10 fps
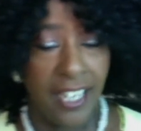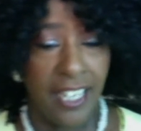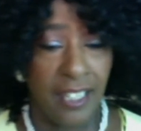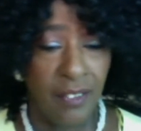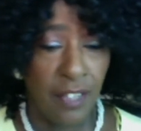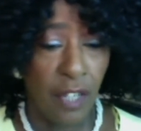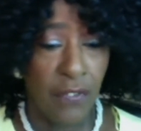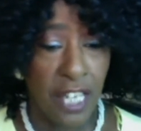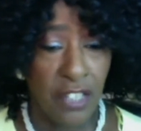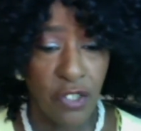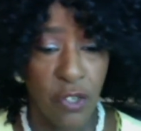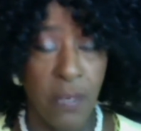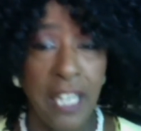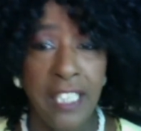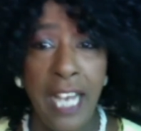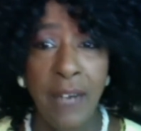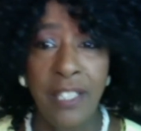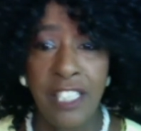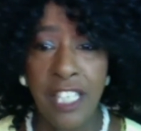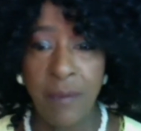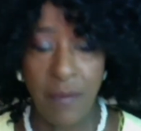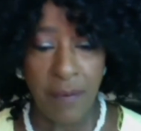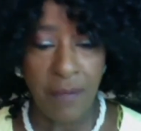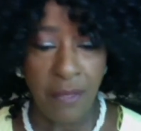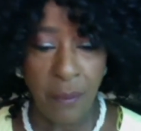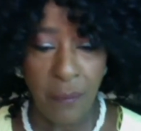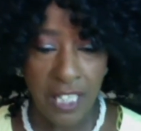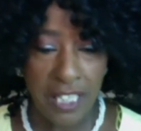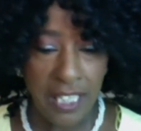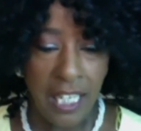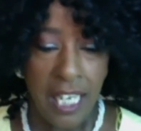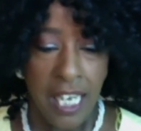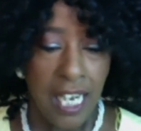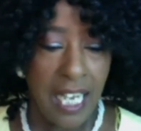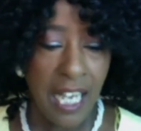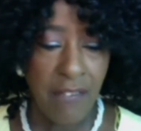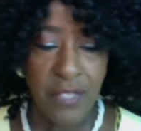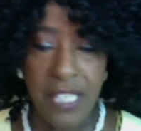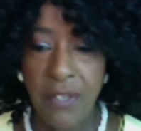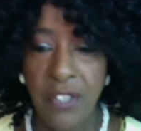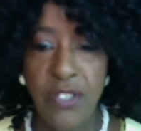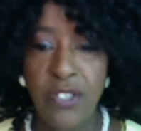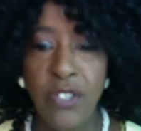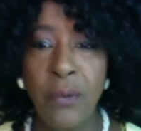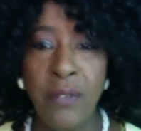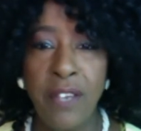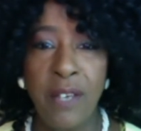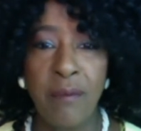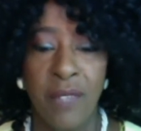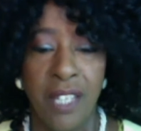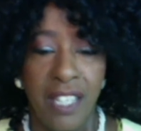go for that short break now, and I think we're going to have something to do with our